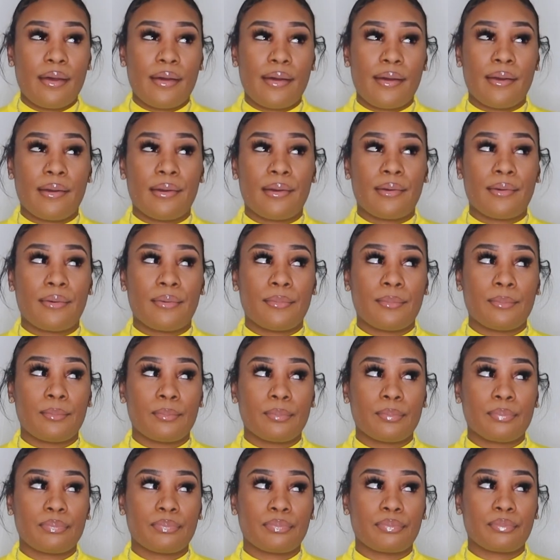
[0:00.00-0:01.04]

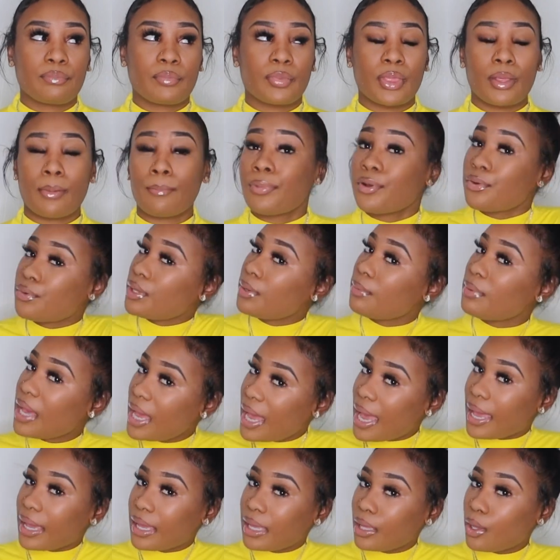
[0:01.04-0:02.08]
But we
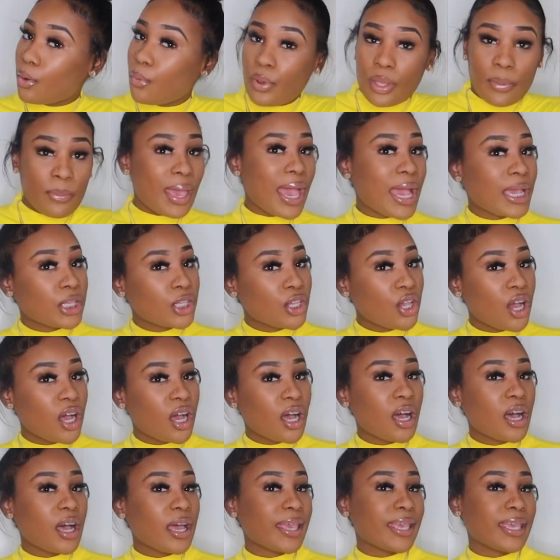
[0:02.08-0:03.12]
back
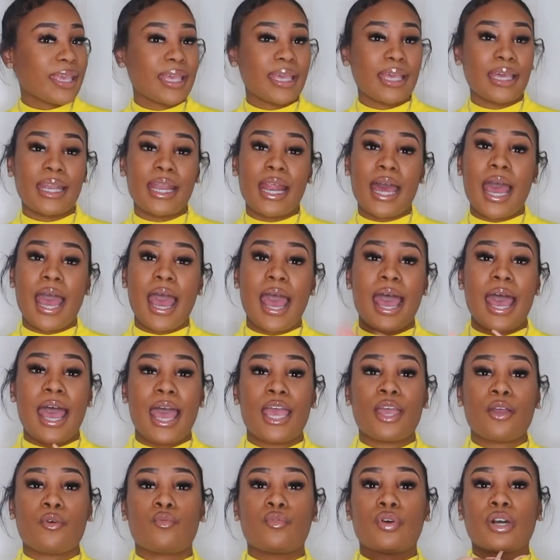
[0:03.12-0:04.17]
y'all, and
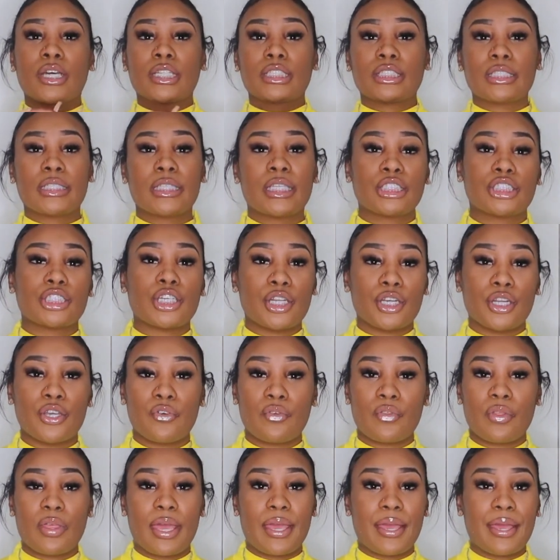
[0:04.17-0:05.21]
I want to let y'all
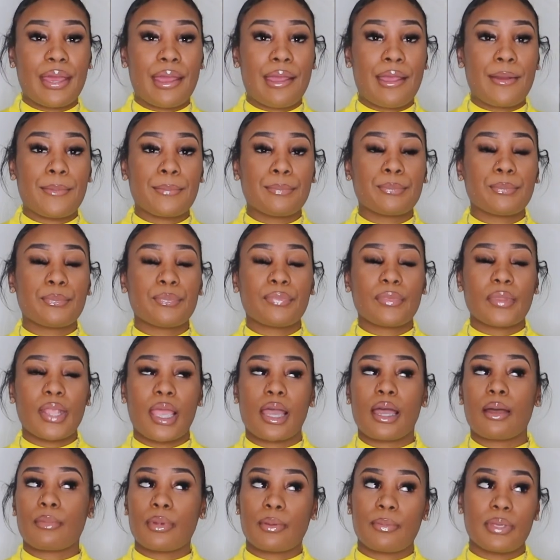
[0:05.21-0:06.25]
know that
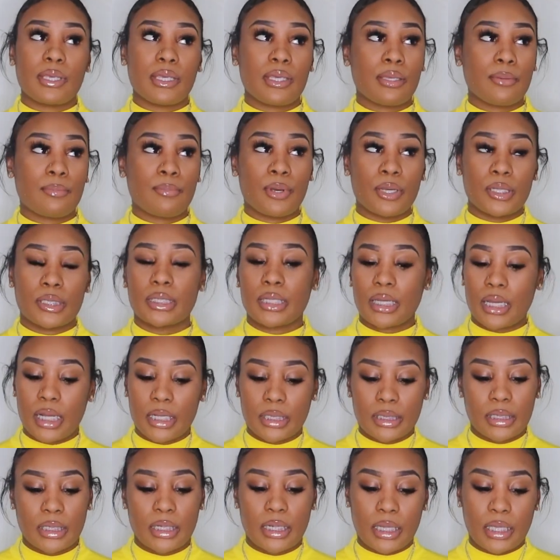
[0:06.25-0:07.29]
I'm gonna be posting
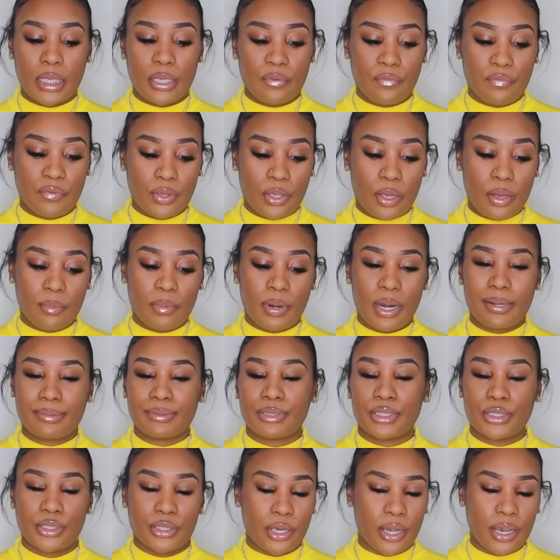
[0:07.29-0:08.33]
content again for y'all. But I'm
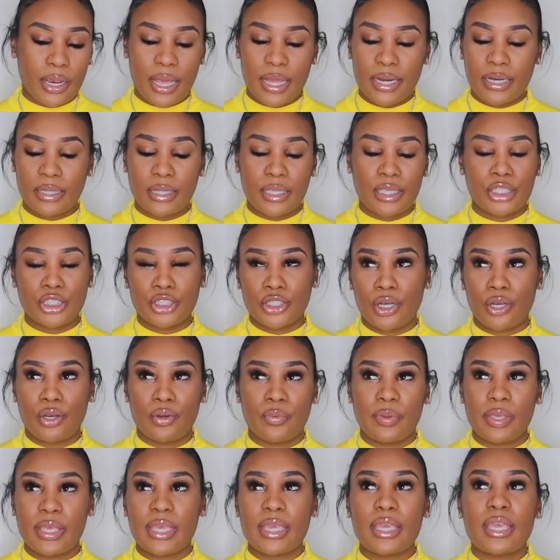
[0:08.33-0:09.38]
just sorry I delayed y'all a
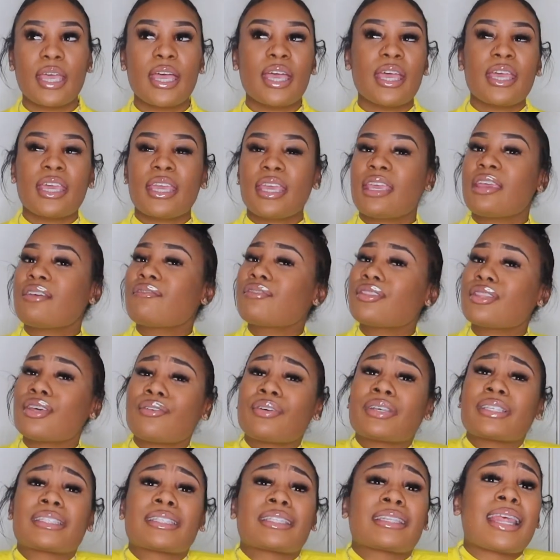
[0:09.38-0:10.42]
week, even though
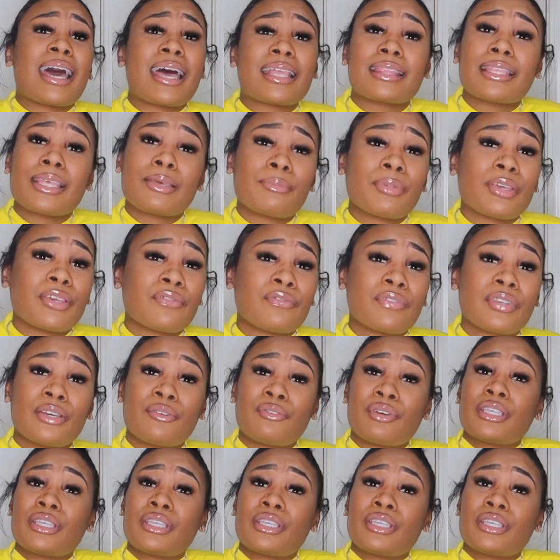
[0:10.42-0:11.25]
it's not that big of a video.